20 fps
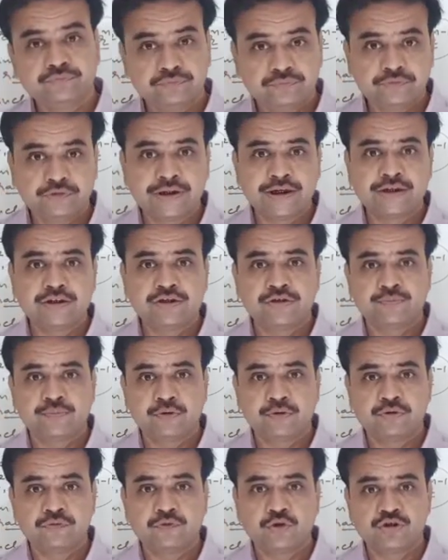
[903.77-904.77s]
thanks
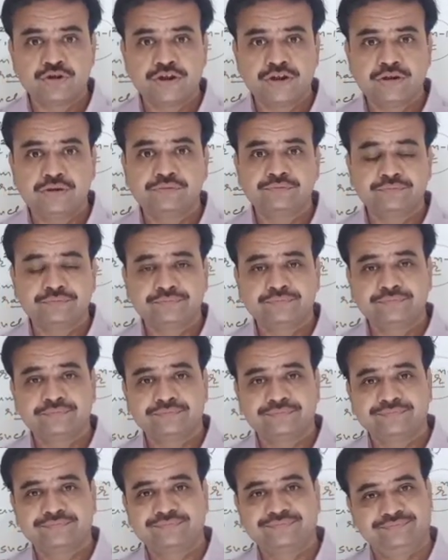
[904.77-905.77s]
for watching.
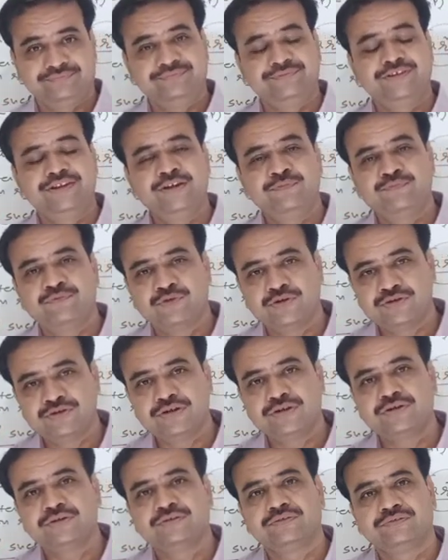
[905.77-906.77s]
Keep
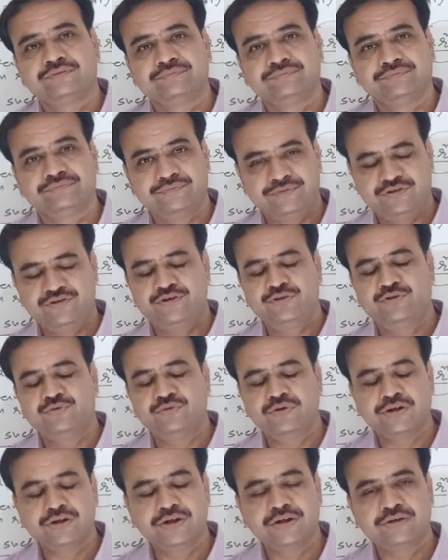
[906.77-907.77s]
watching. See
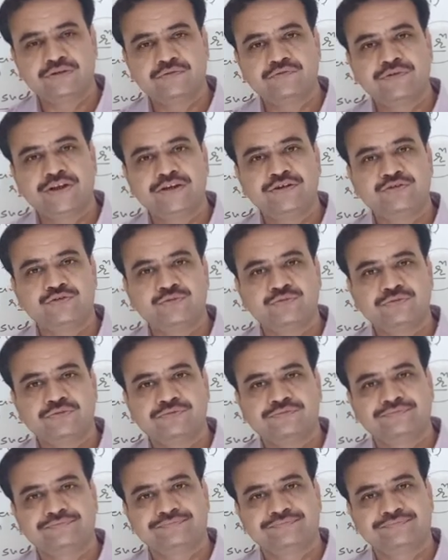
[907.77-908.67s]
you again very soon.